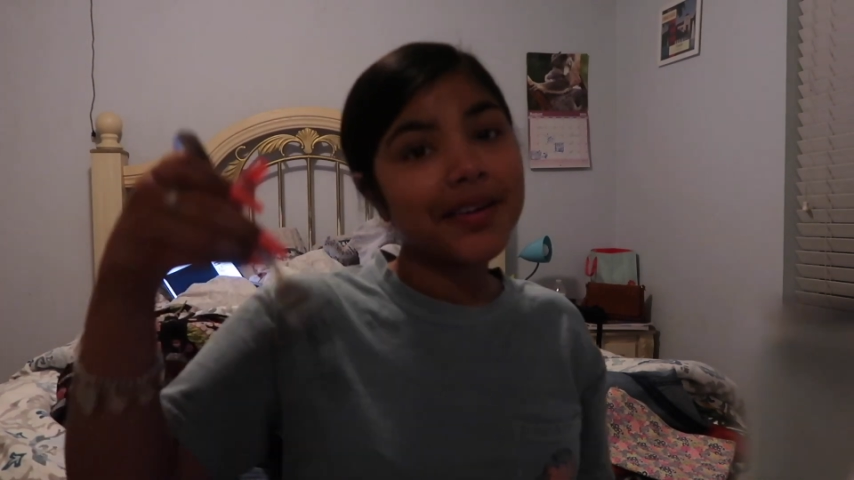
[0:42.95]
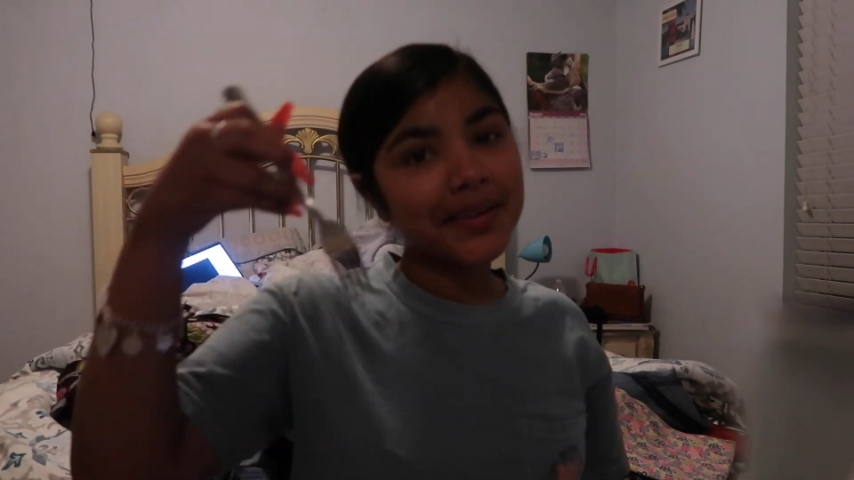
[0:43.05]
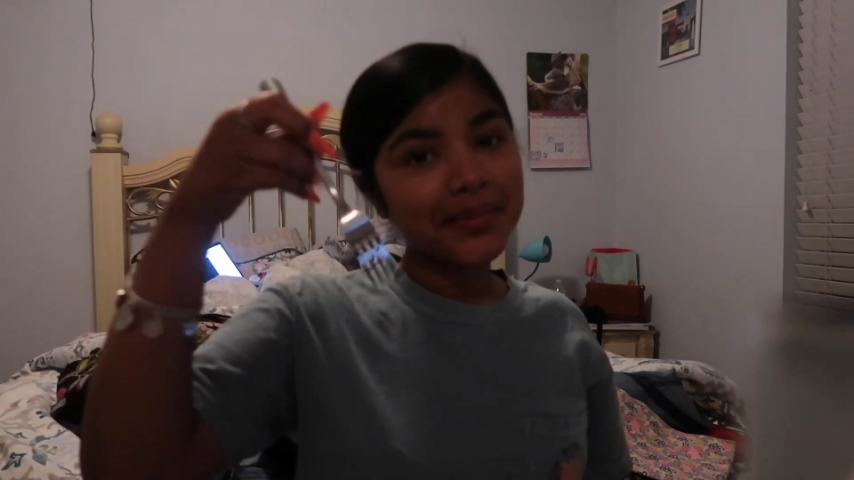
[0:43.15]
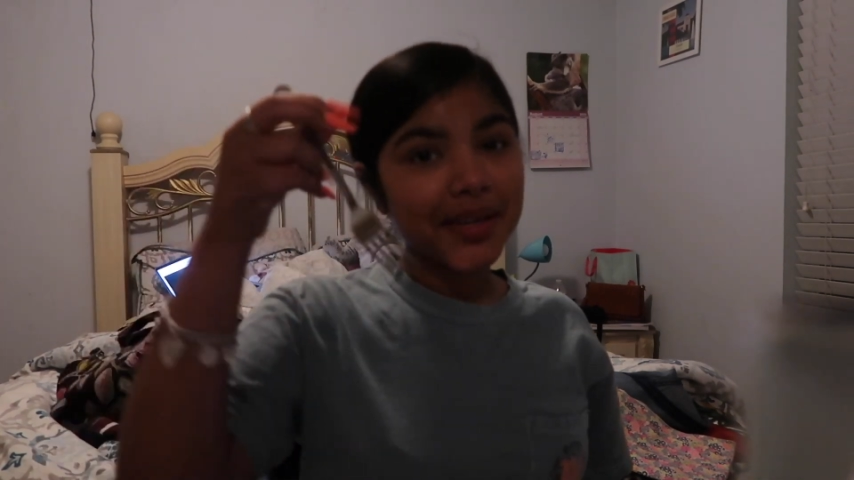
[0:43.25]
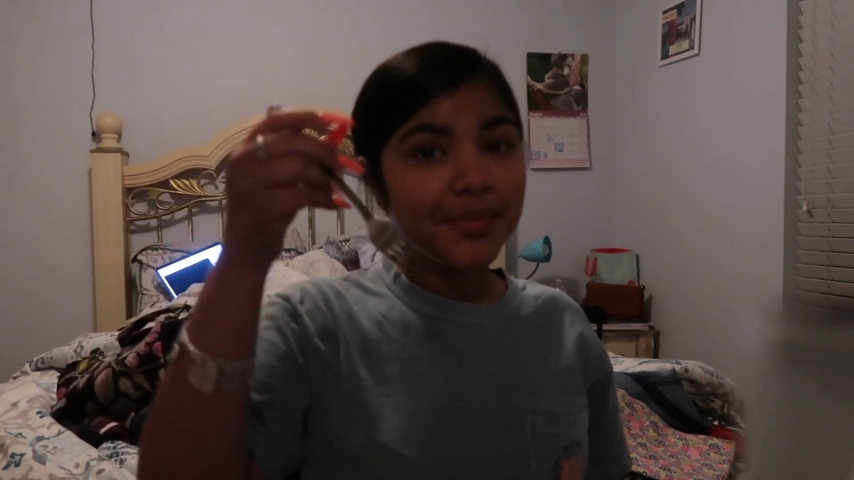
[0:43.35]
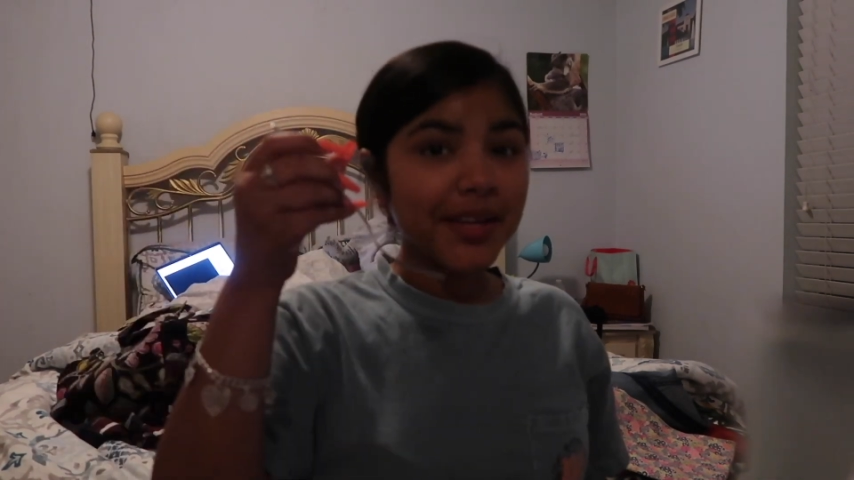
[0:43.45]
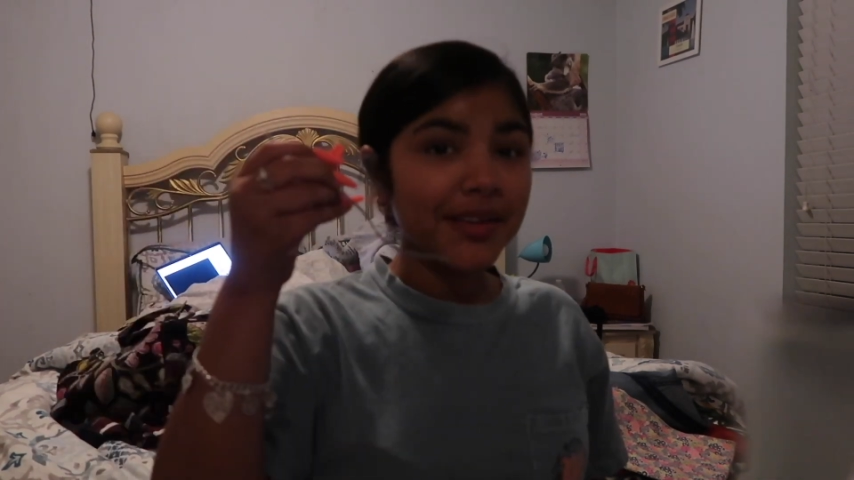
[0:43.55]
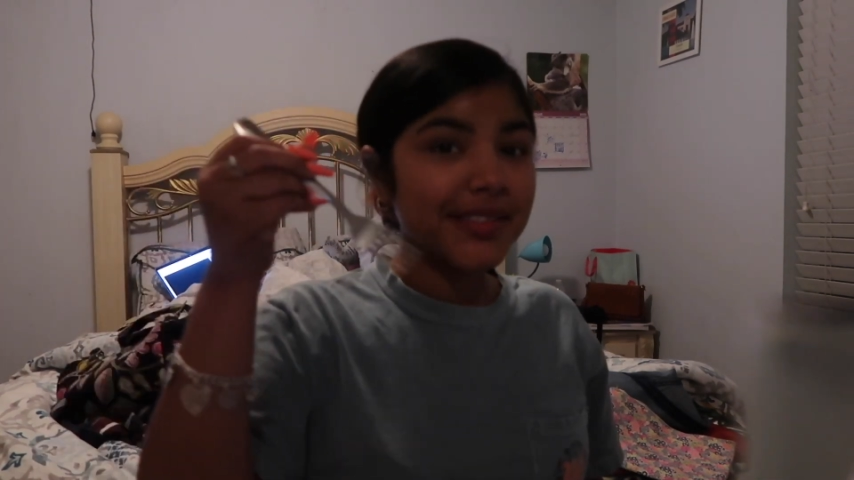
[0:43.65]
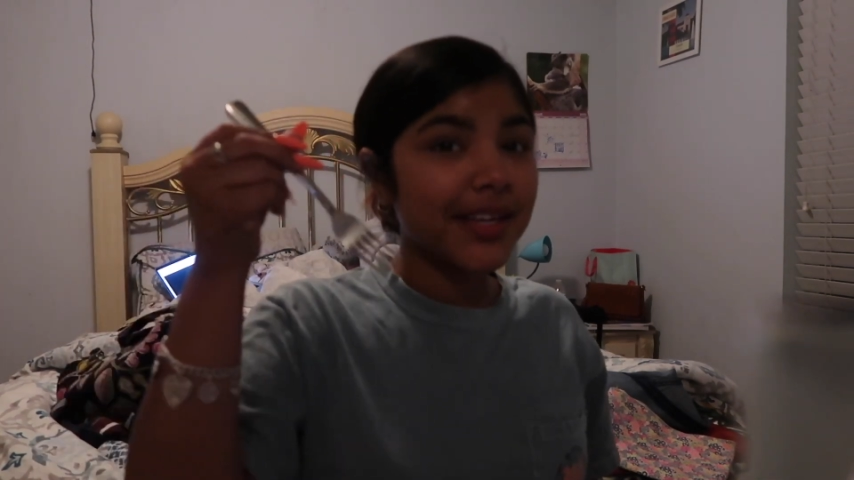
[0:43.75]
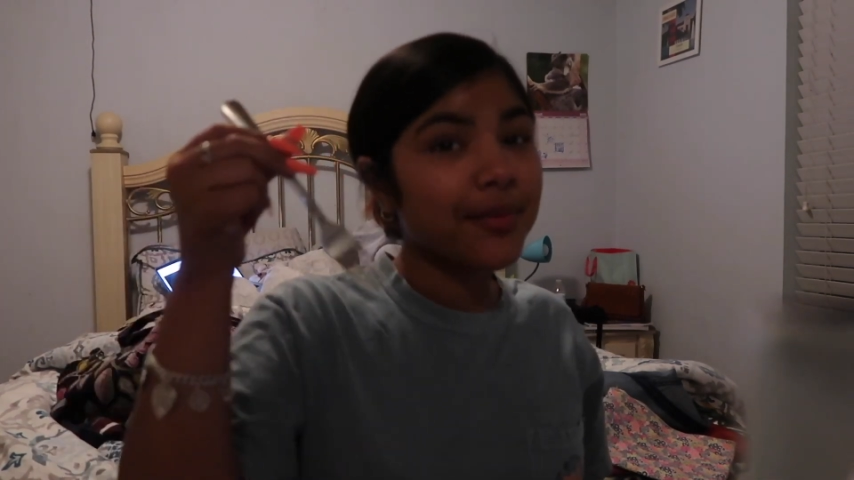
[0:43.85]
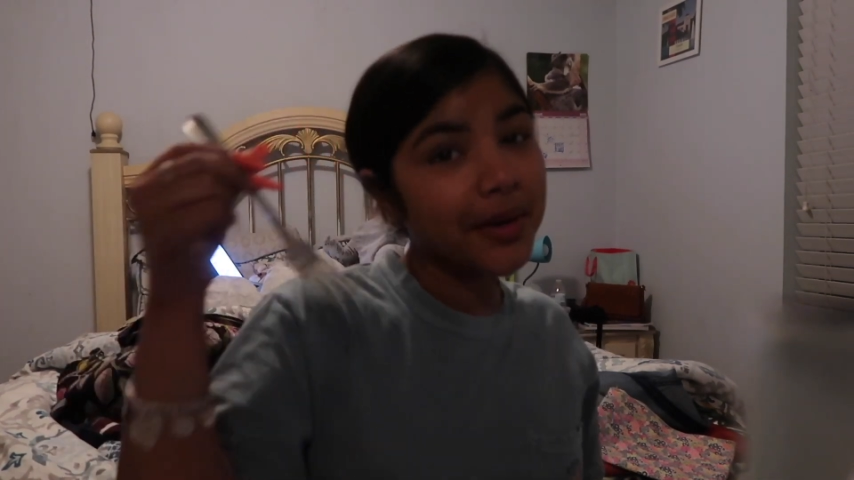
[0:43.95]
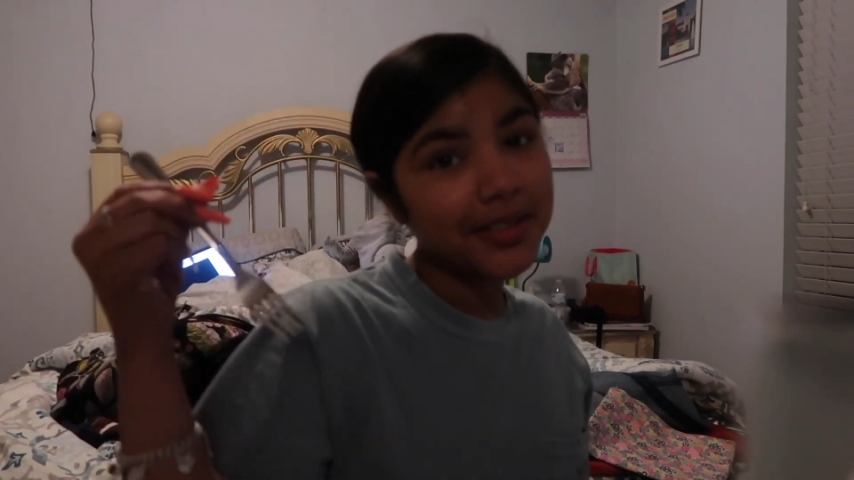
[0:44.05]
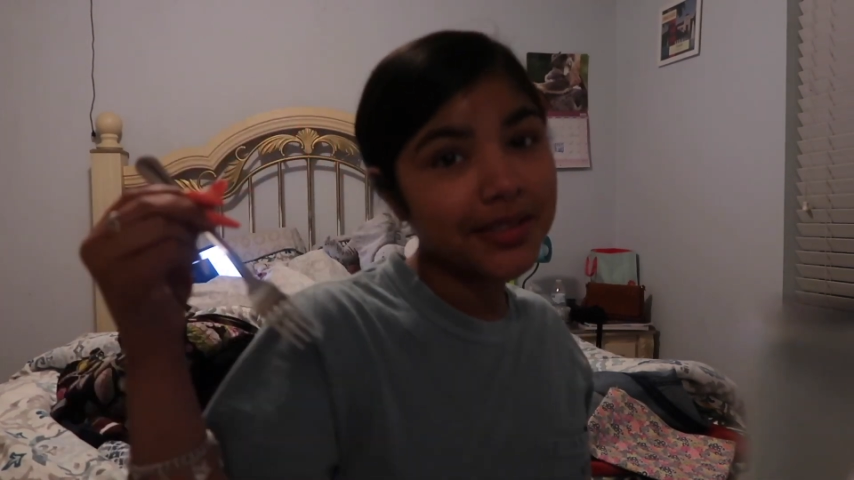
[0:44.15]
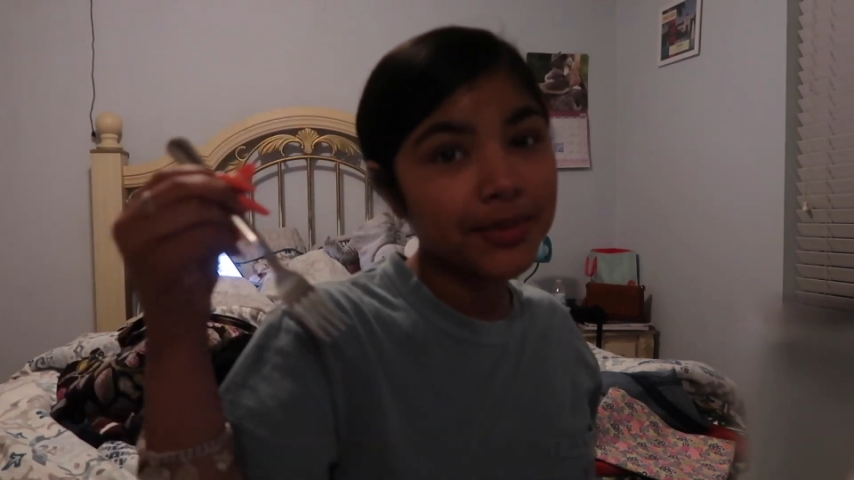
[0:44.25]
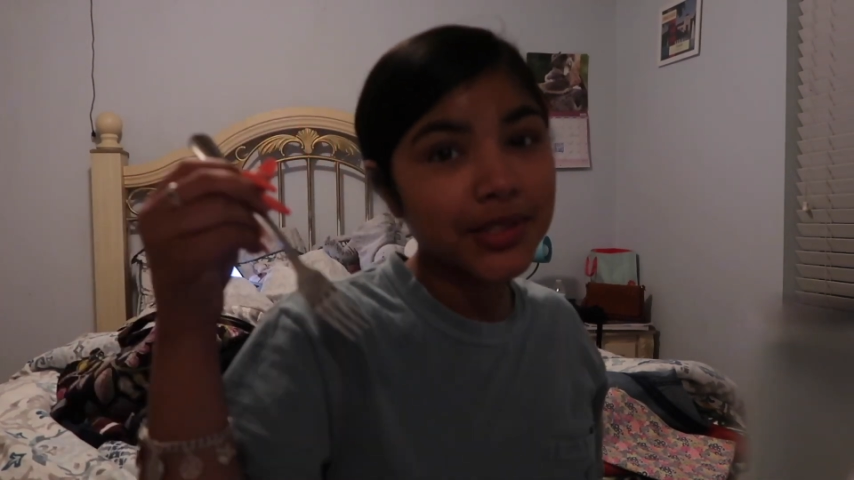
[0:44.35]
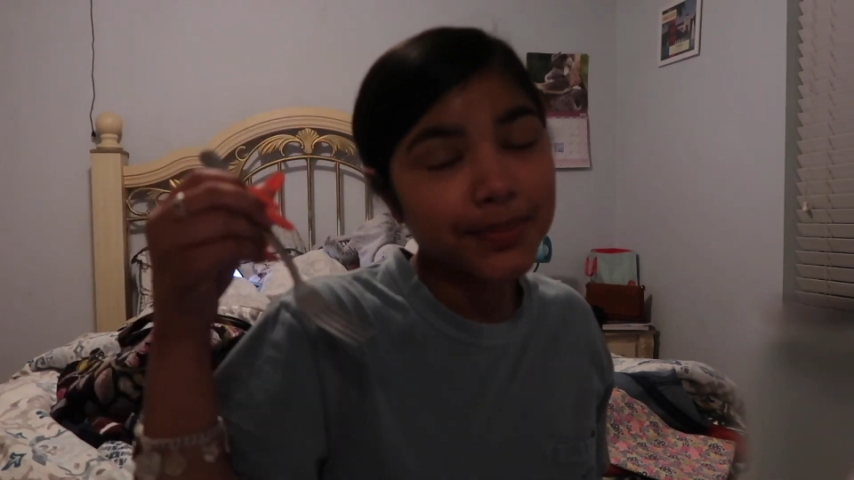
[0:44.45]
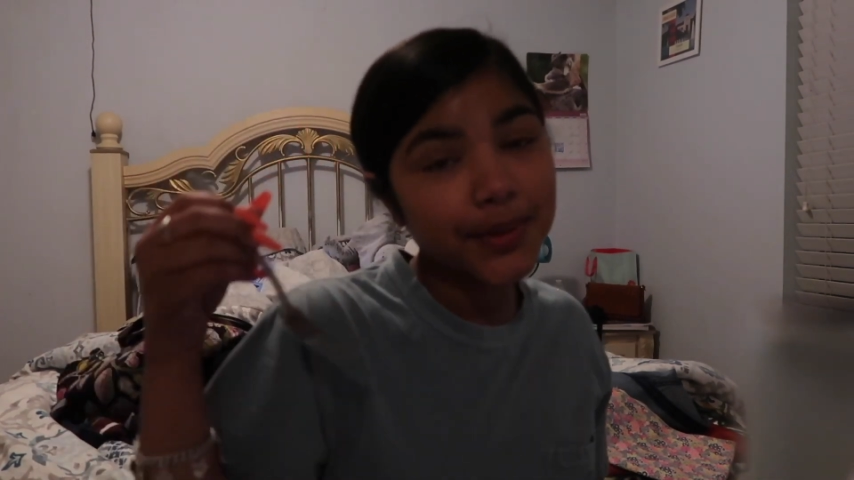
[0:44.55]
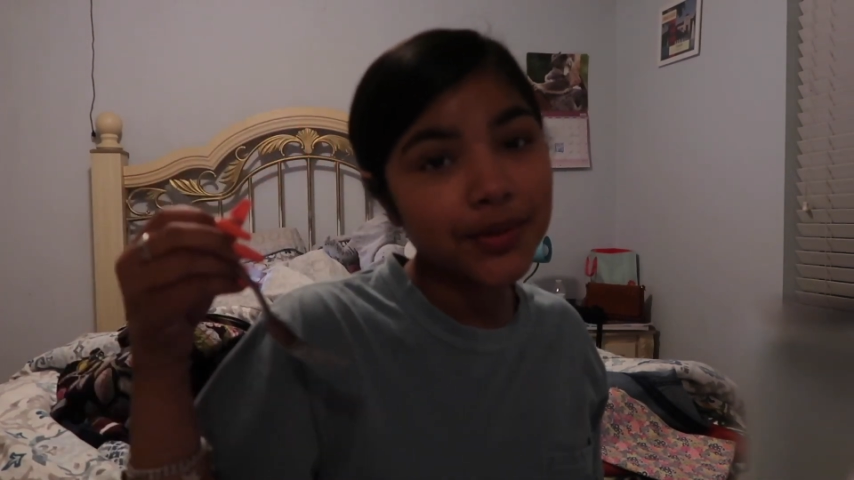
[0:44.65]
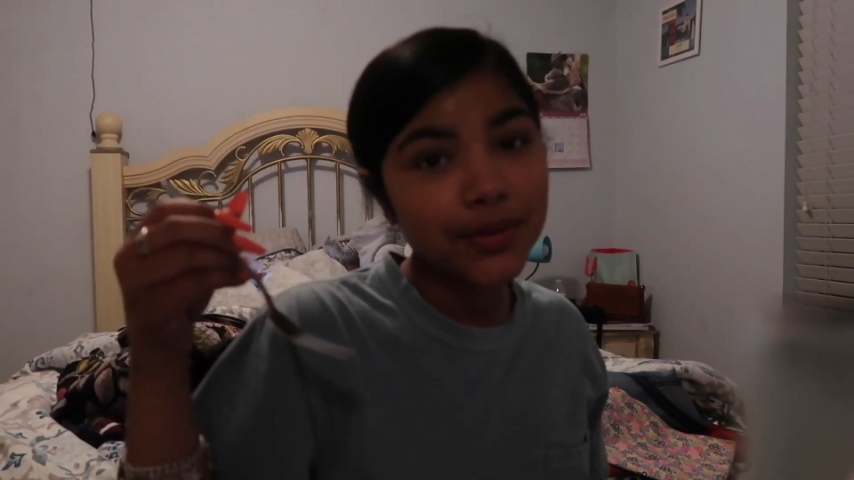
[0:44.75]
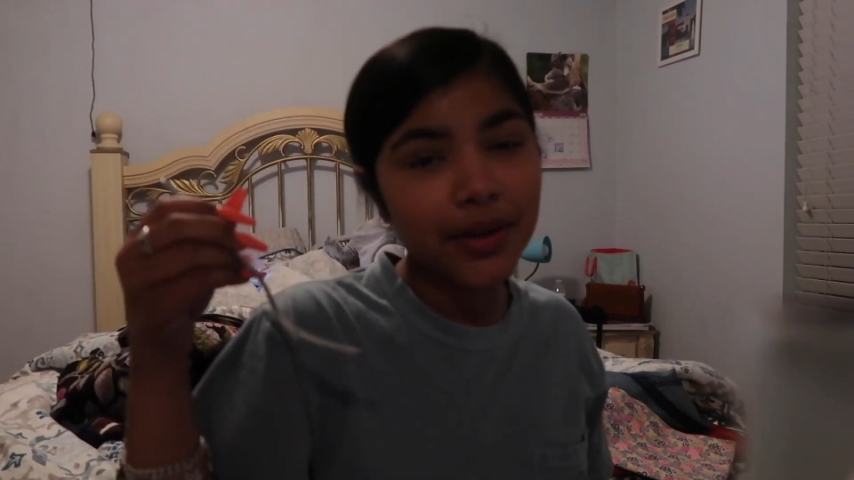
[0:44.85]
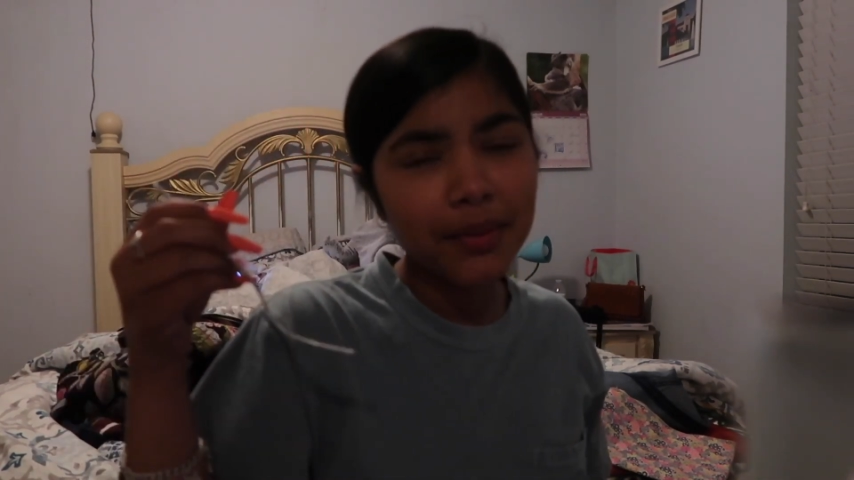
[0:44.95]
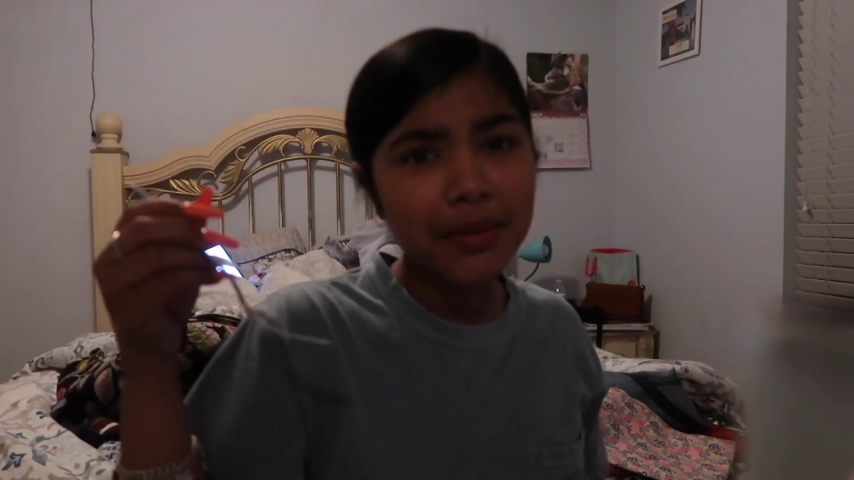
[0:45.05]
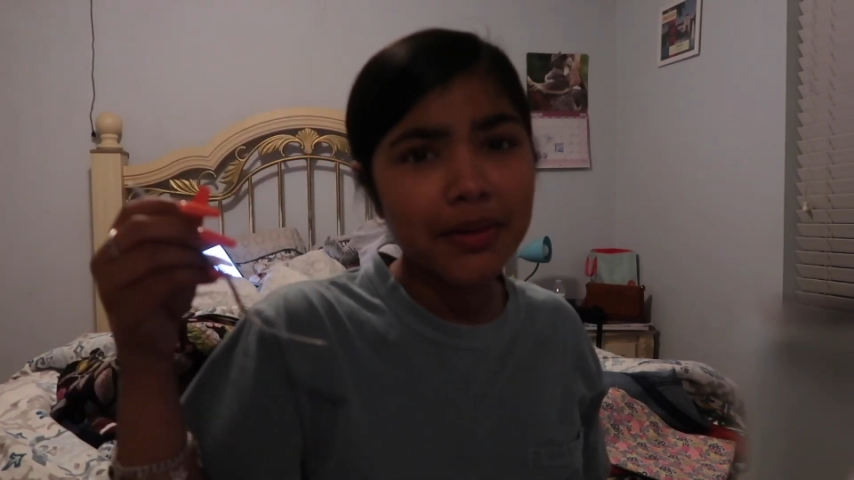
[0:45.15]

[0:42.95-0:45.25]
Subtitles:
I'm gonna be using a reusable spoon.